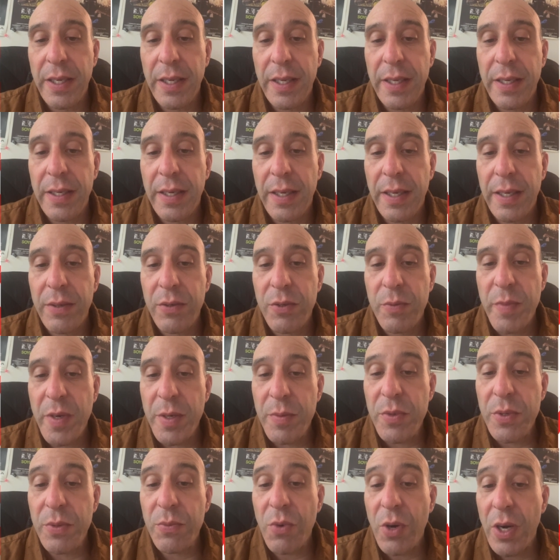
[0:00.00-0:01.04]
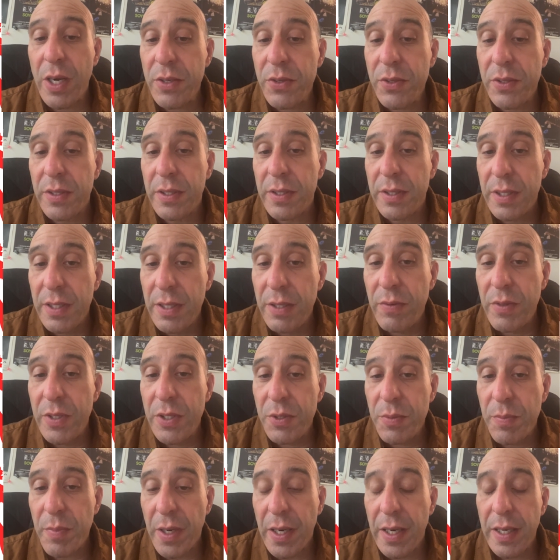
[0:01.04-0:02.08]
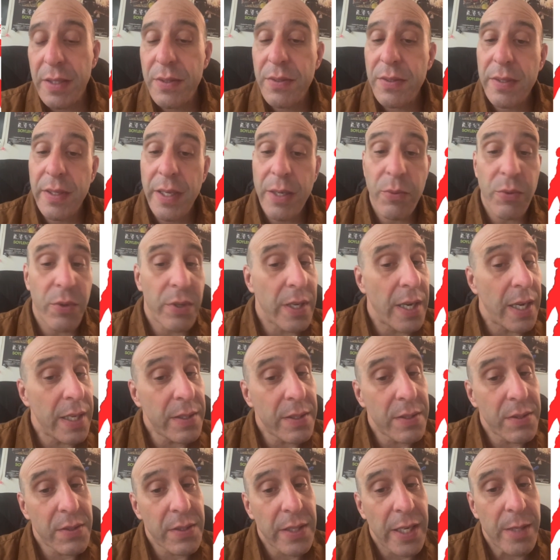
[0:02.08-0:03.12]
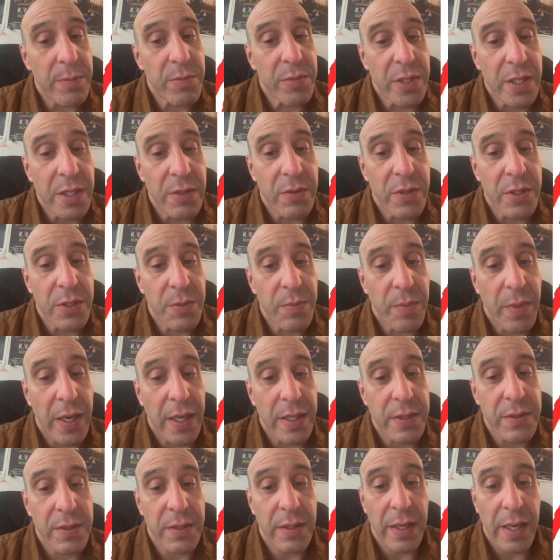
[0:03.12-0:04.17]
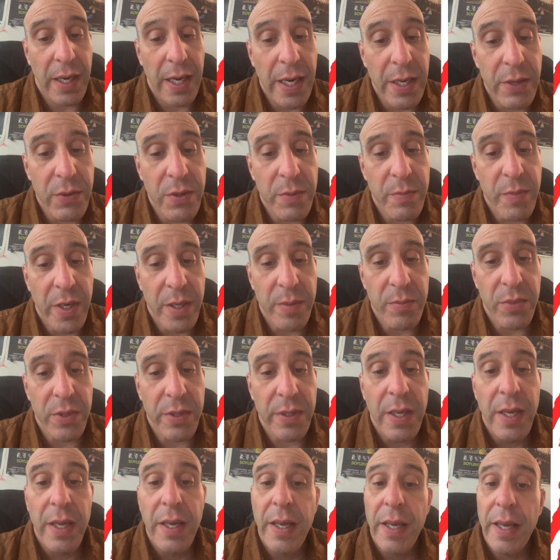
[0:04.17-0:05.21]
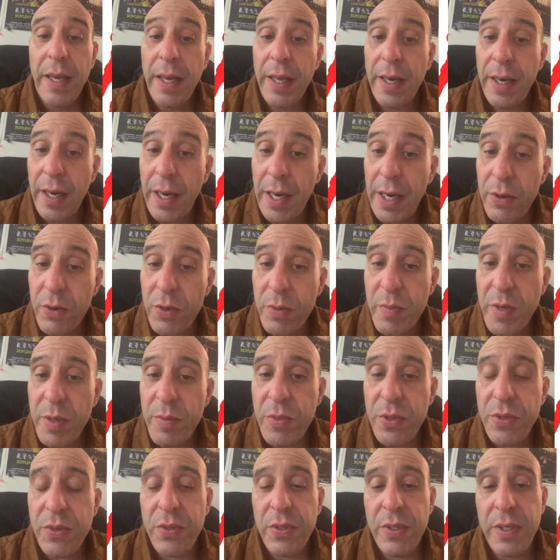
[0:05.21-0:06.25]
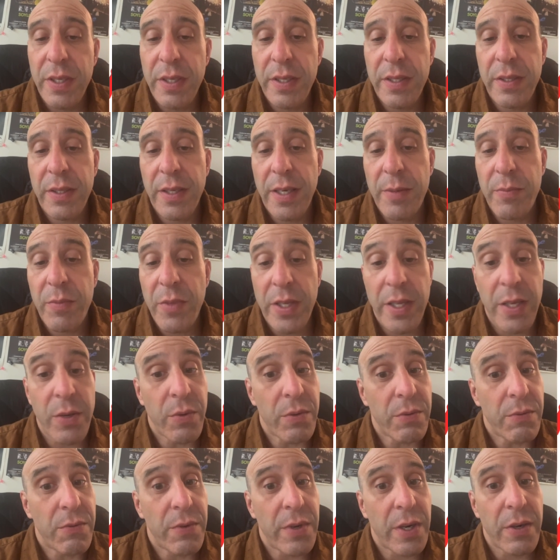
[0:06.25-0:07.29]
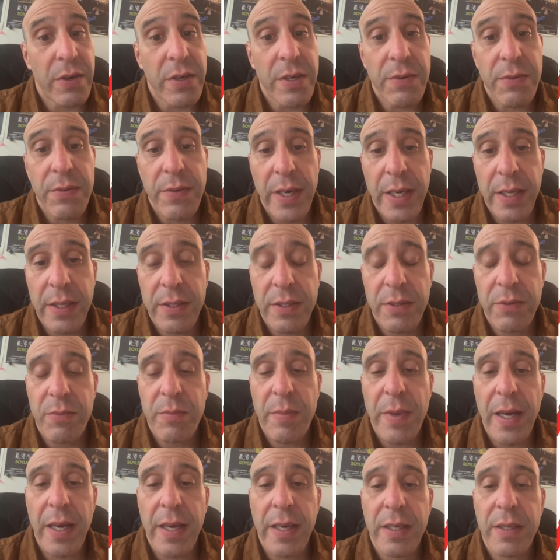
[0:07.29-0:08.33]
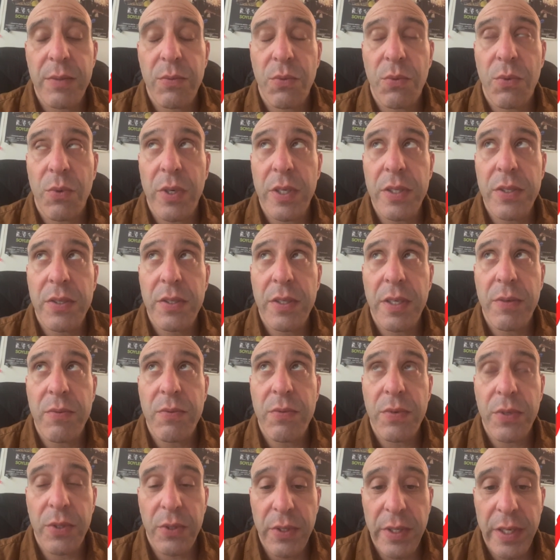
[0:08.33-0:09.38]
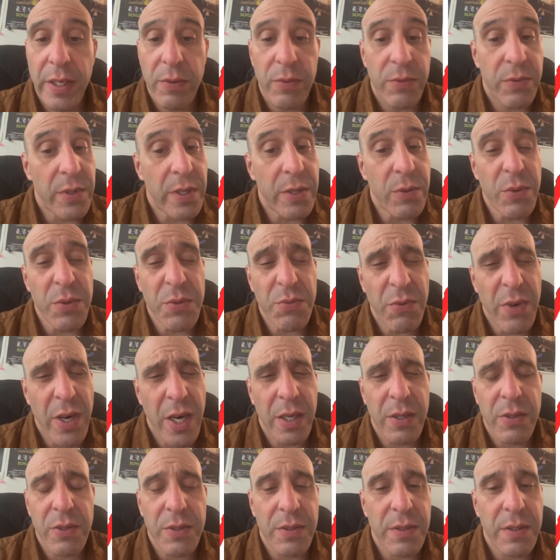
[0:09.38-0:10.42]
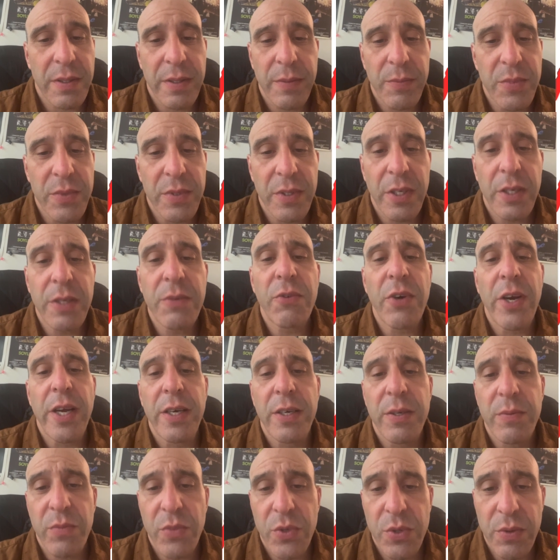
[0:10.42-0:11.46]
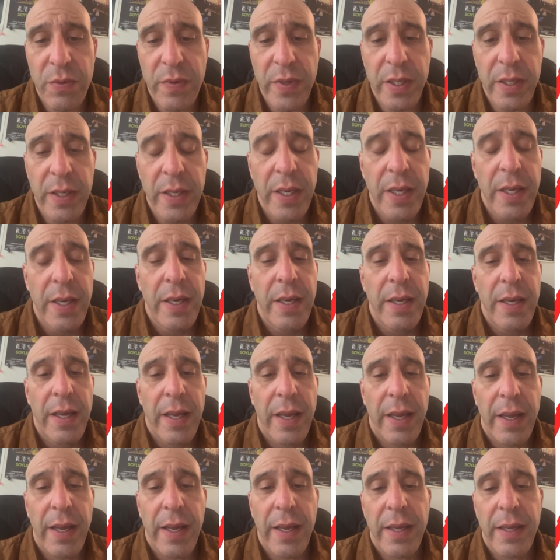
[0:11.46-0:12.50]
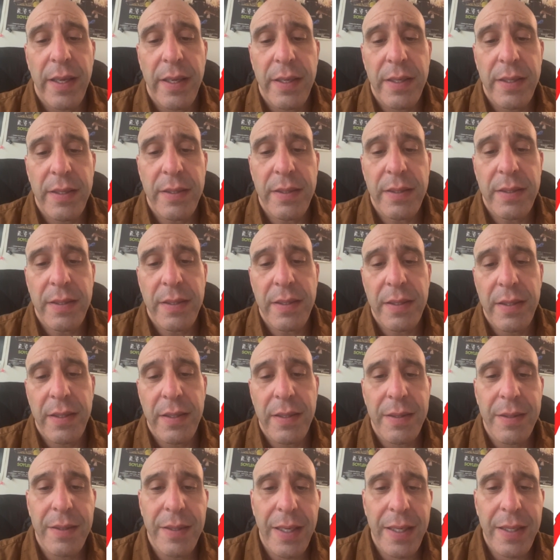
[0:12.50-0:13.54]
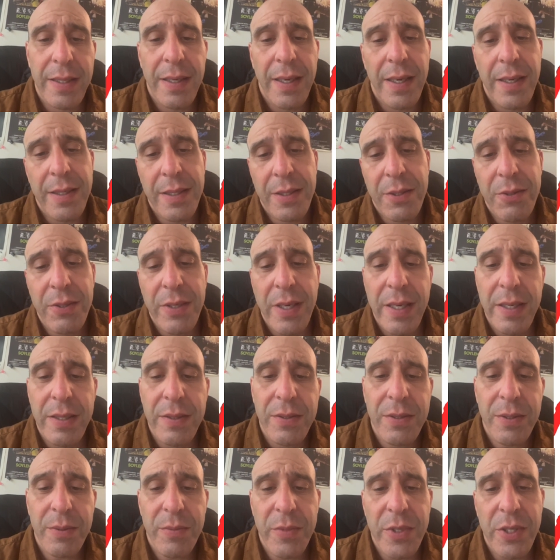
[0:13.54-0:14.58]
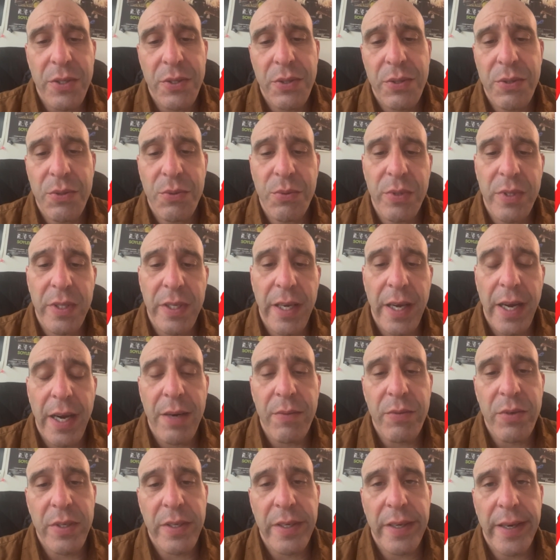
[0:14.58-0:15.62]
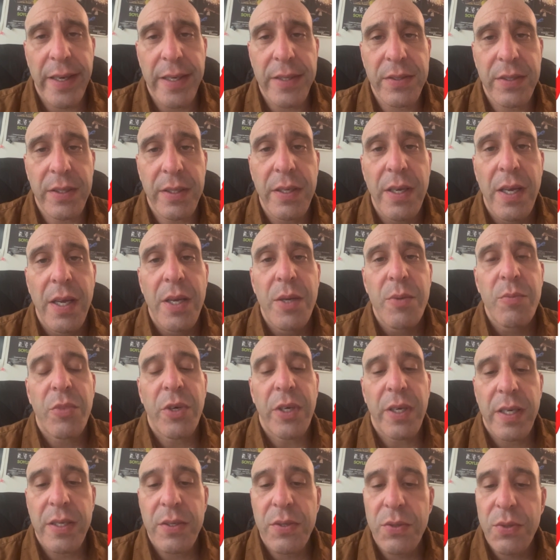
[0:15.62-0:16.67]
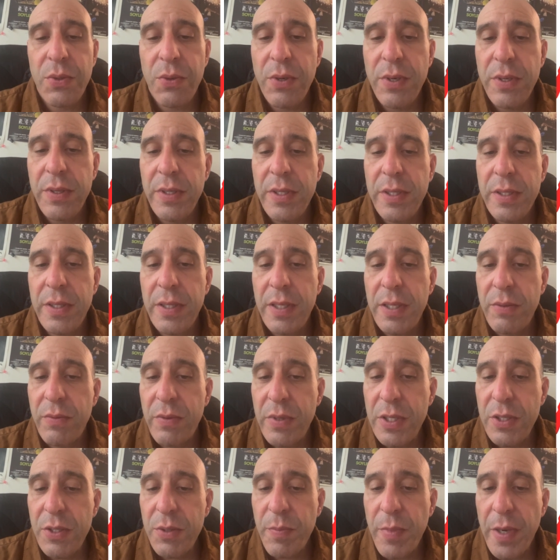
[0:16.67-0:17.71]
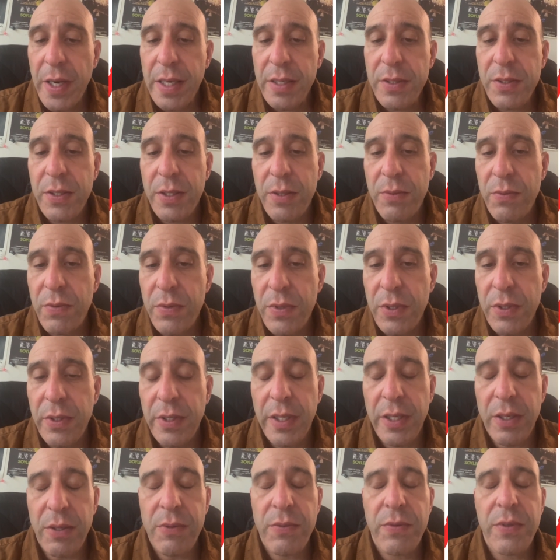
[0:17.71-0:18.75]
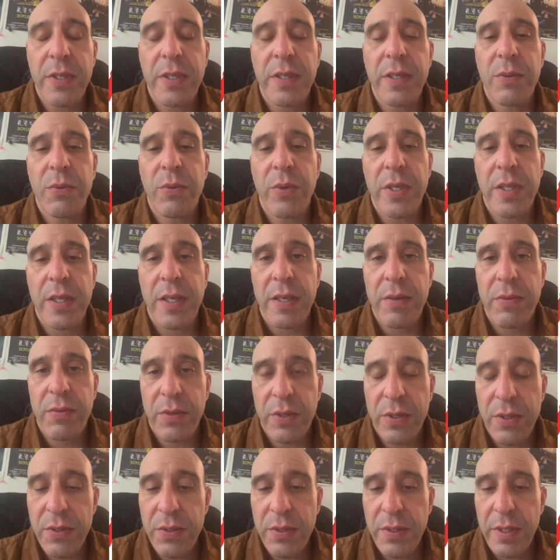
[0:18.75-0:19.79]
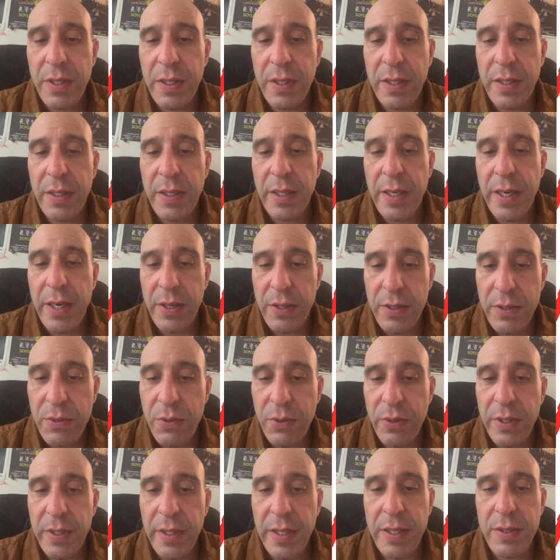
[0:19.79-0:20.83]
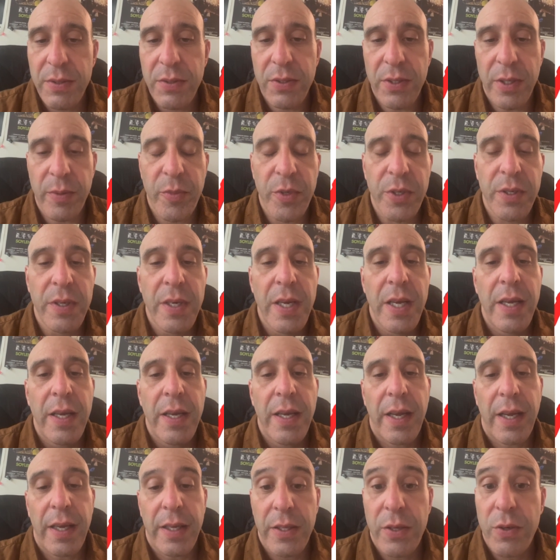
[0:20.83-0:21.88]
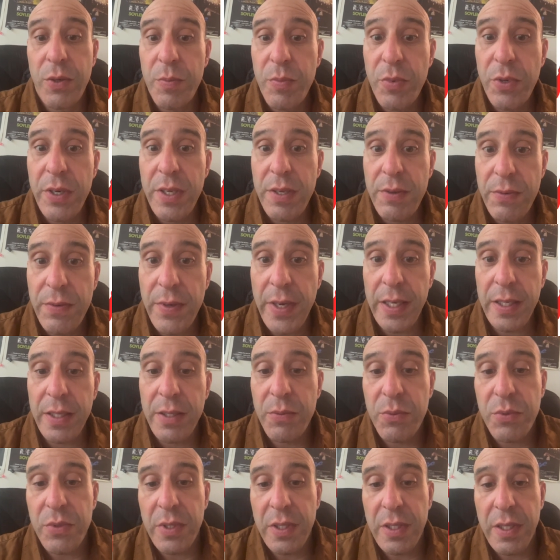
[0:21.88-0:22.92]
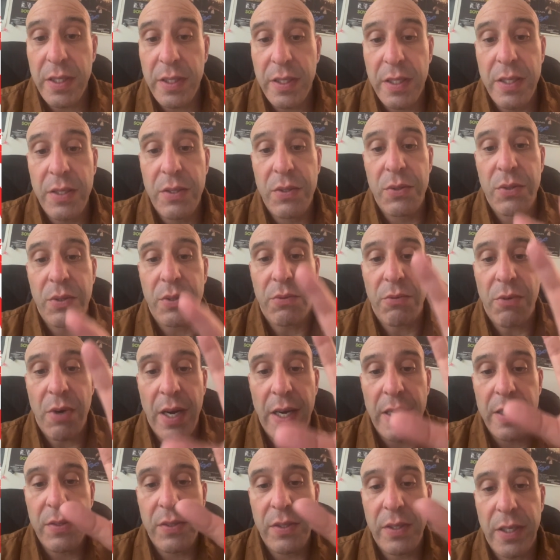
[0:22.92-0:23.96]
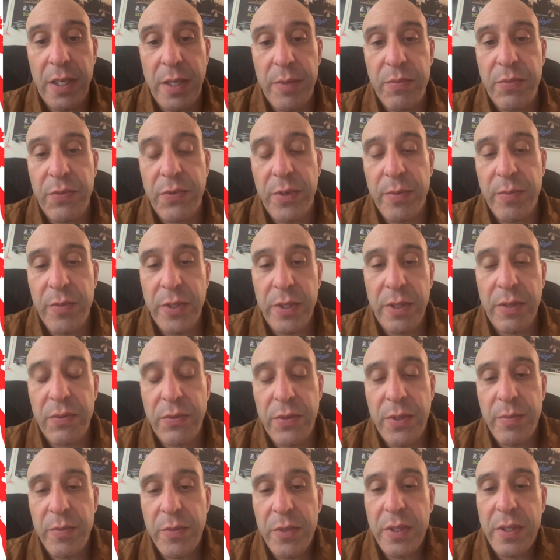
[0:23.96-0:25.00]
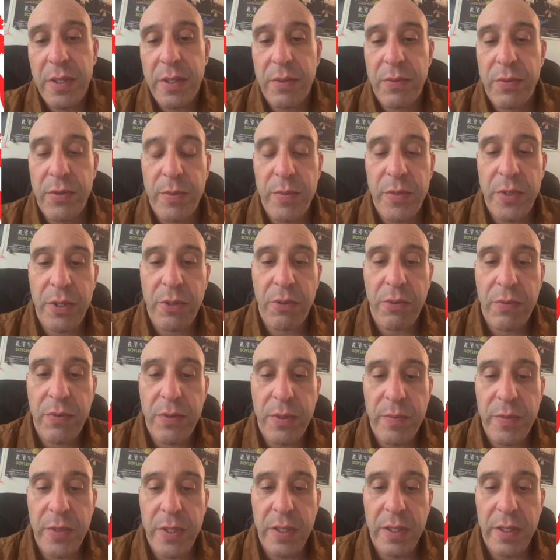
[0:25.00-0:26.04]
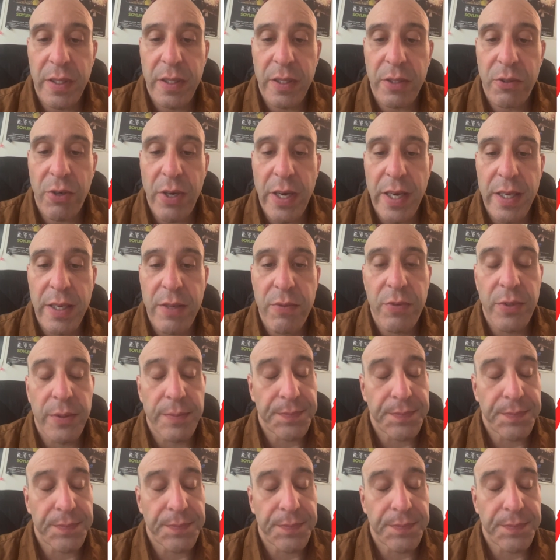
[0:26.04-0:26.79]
And I remember watching the TV spots. They were not the same TV spots that I remember, and I remember seeing them, and they were very effective back once in Philadelphia. It was rare because it was an unrated movie, and that kind of created some issues with the advertising. But I saw the TV spots in Philadelphia when they first aired during that summer, and they were pretty effective. It was the conquistador rising up from the grave.